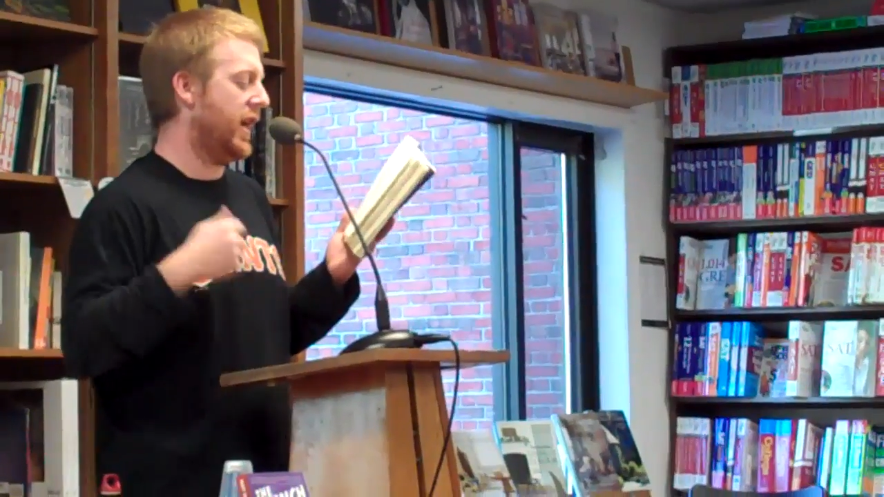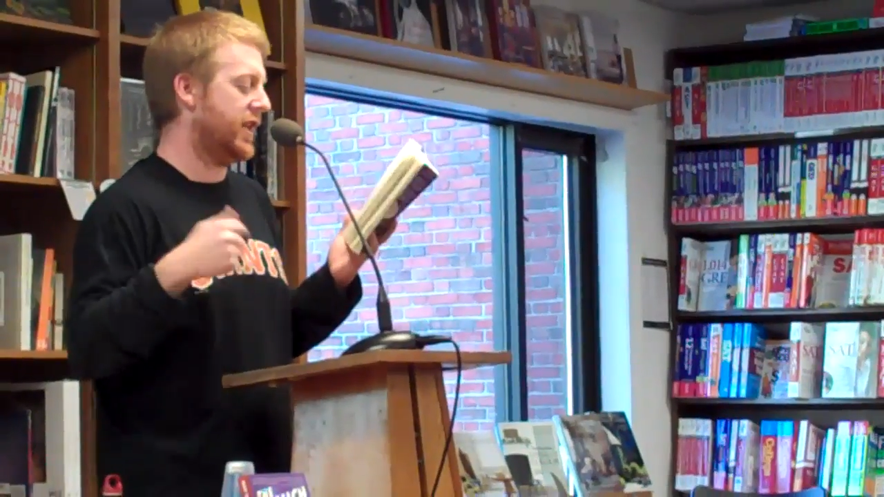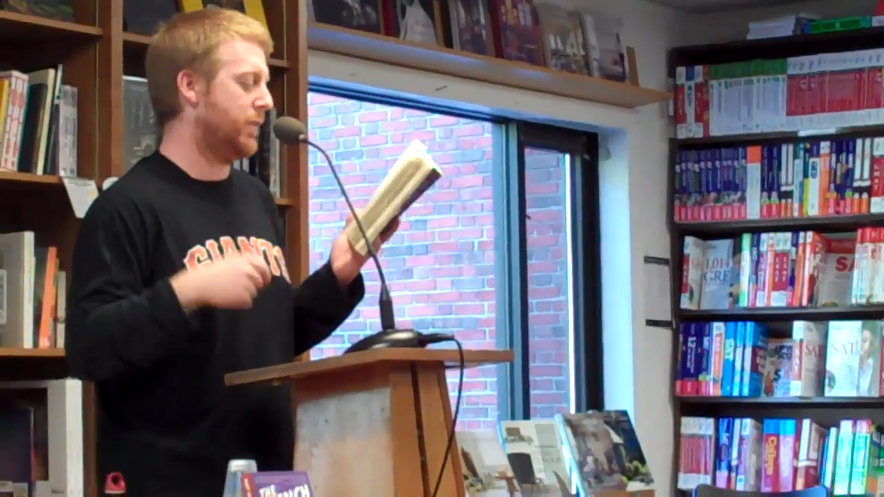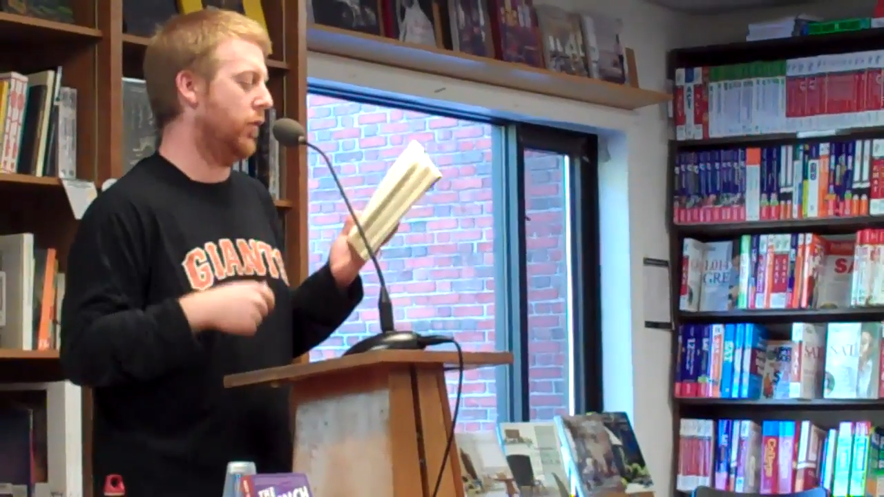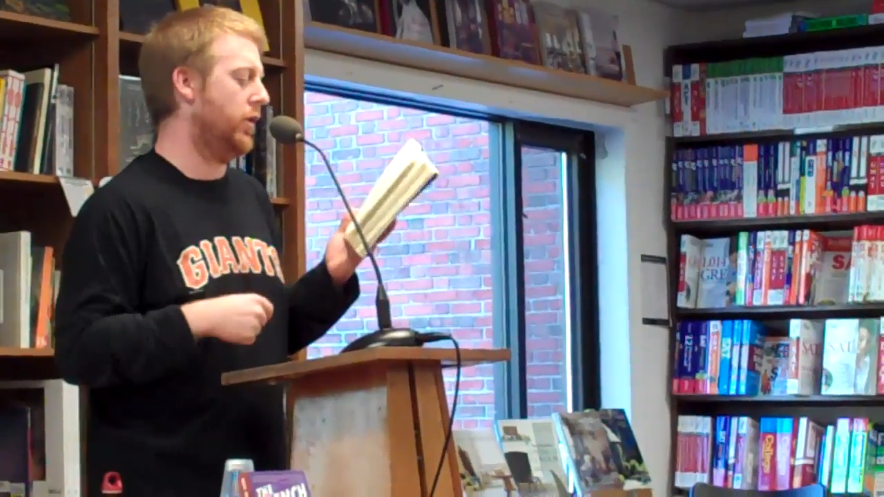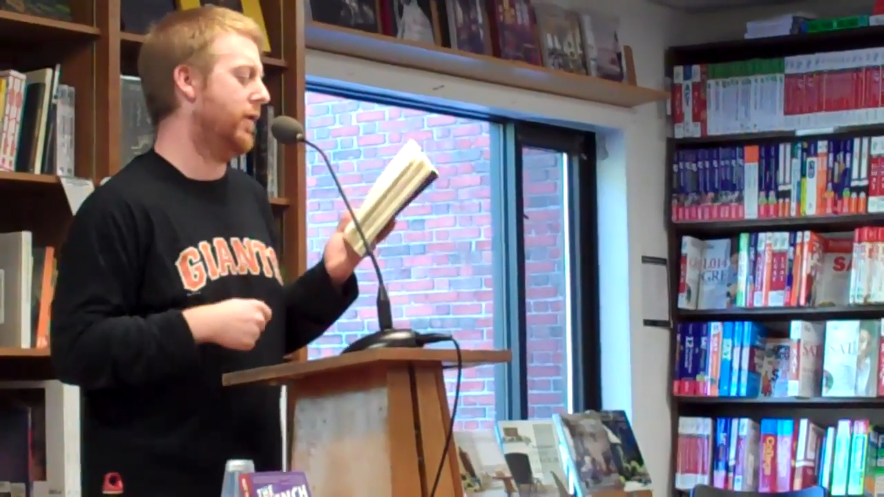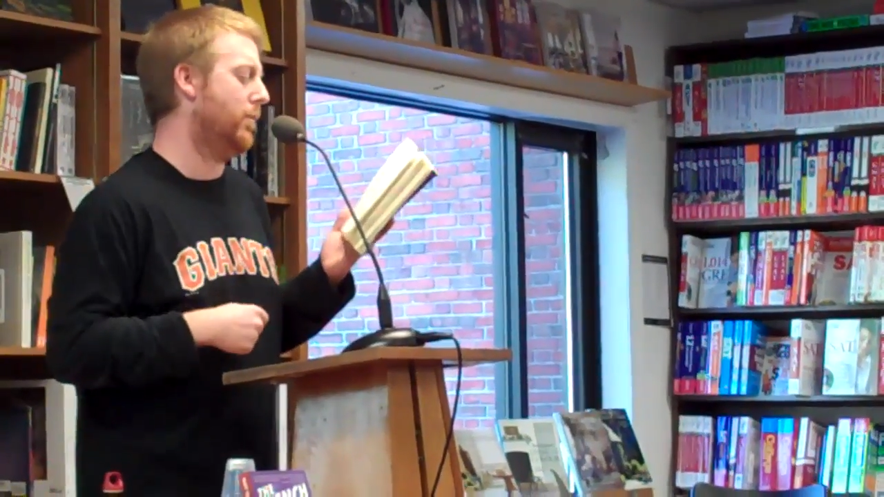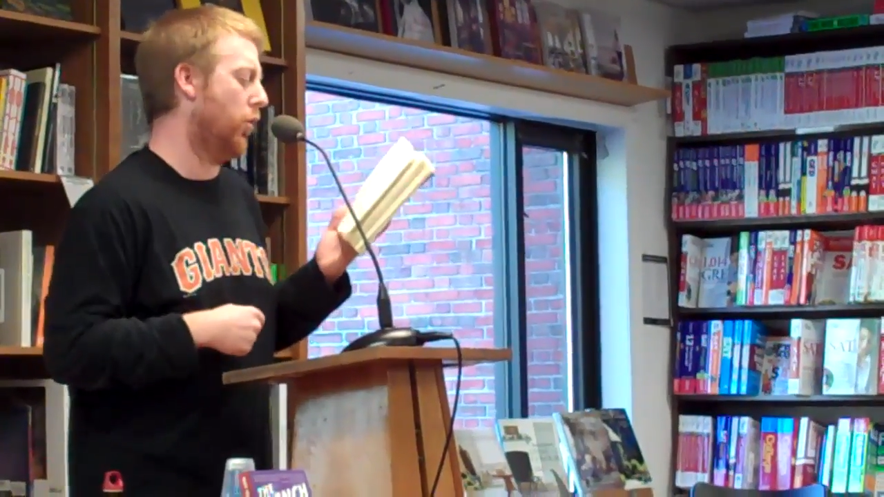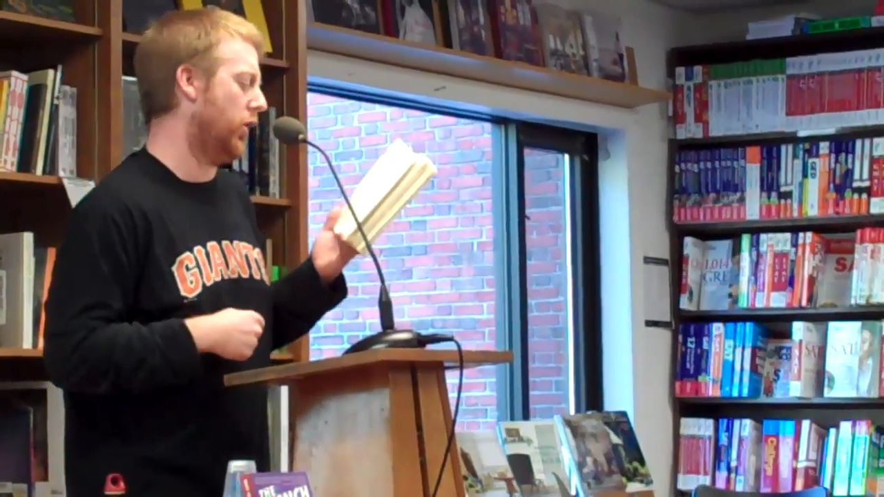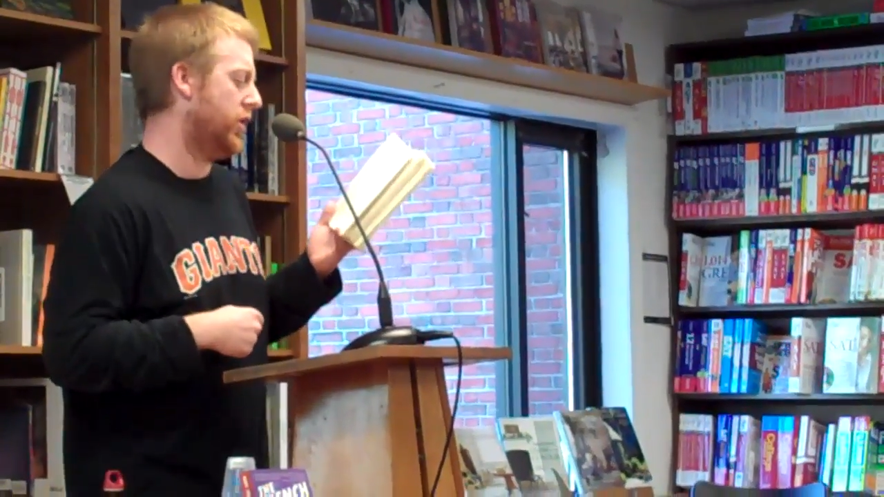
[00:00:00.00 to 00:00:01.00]
and
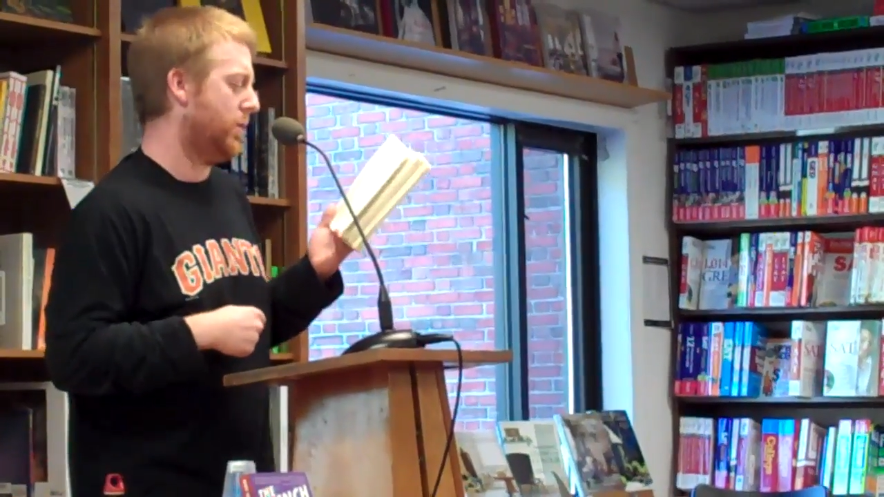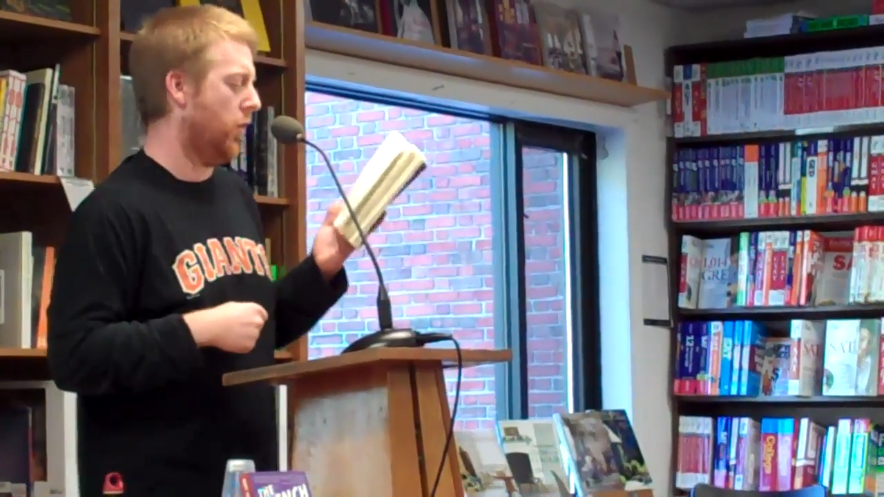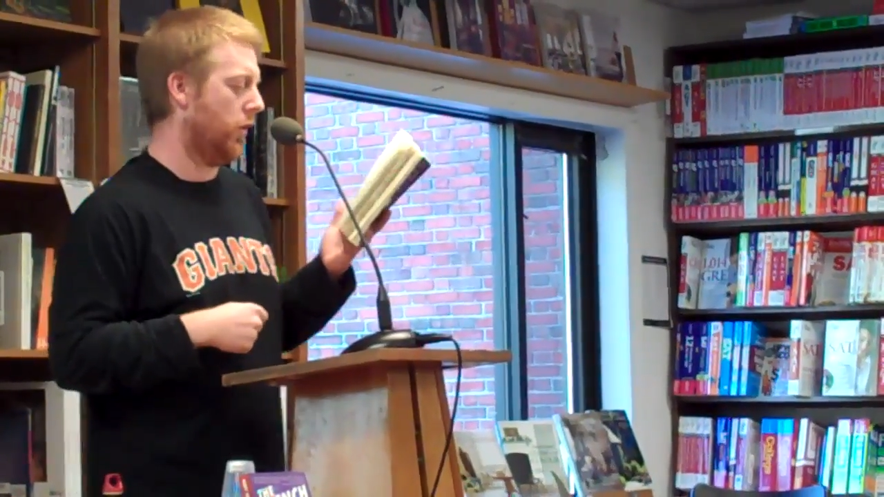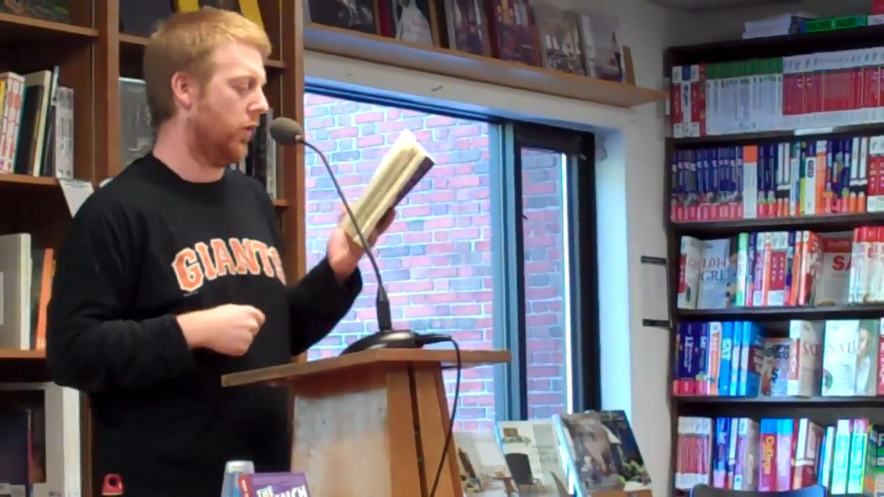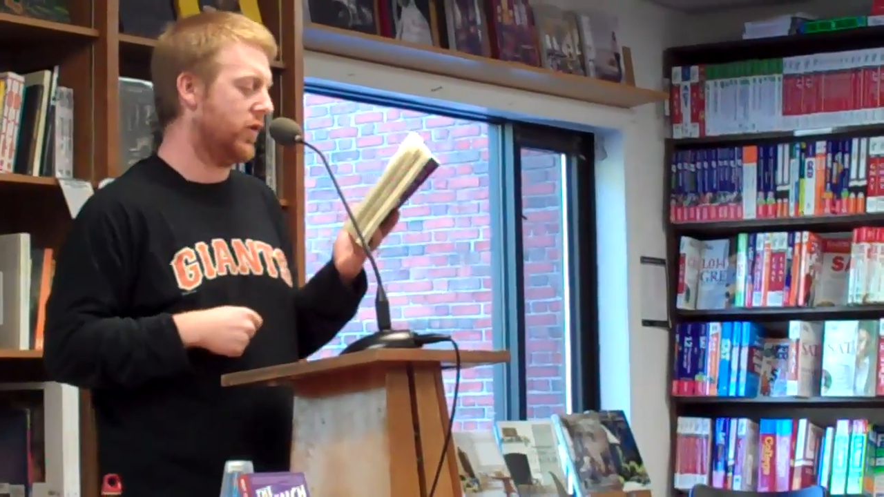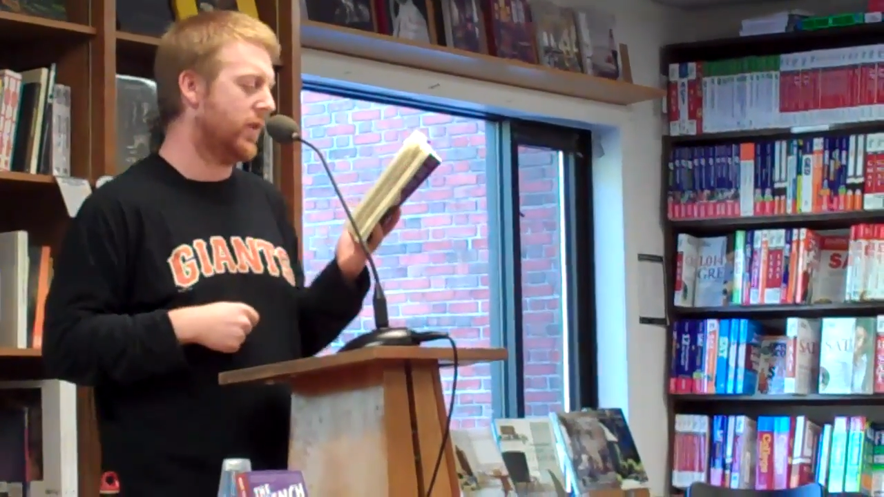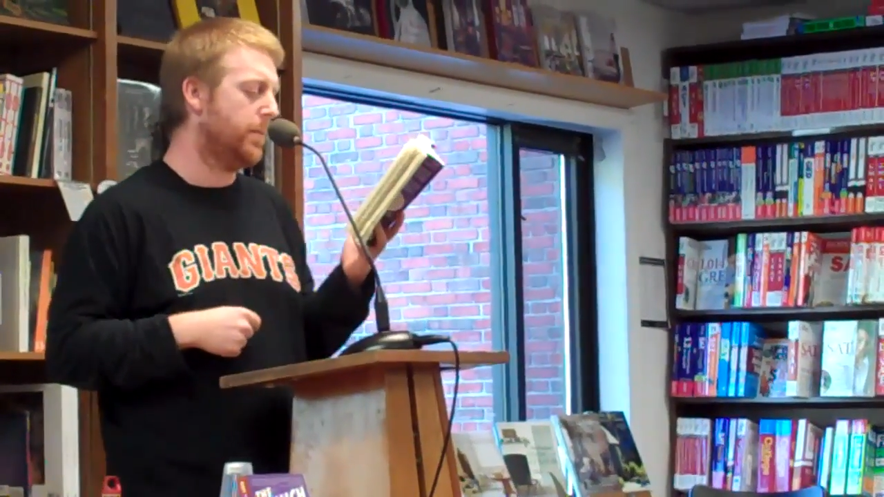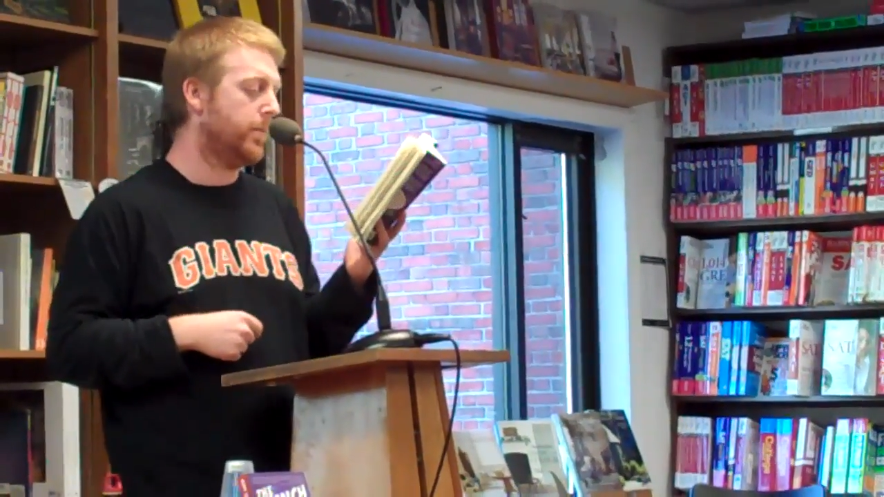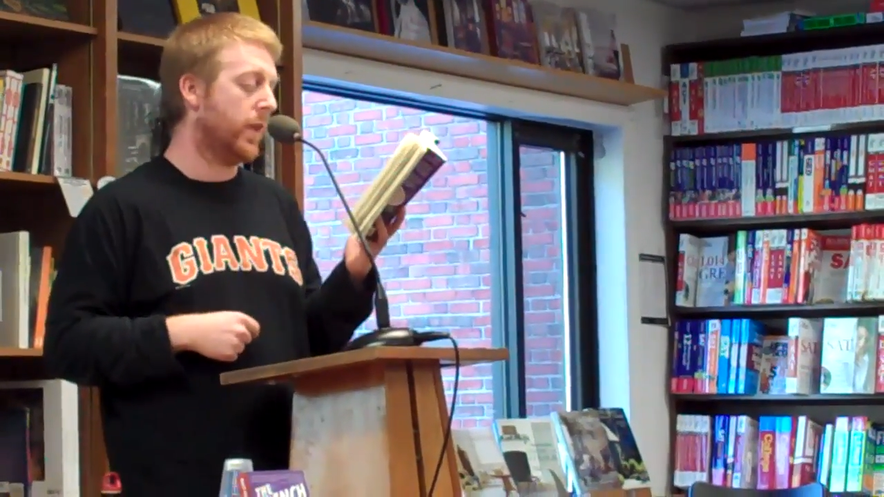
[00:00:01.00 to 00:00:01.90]
exploitative mortgage brokers,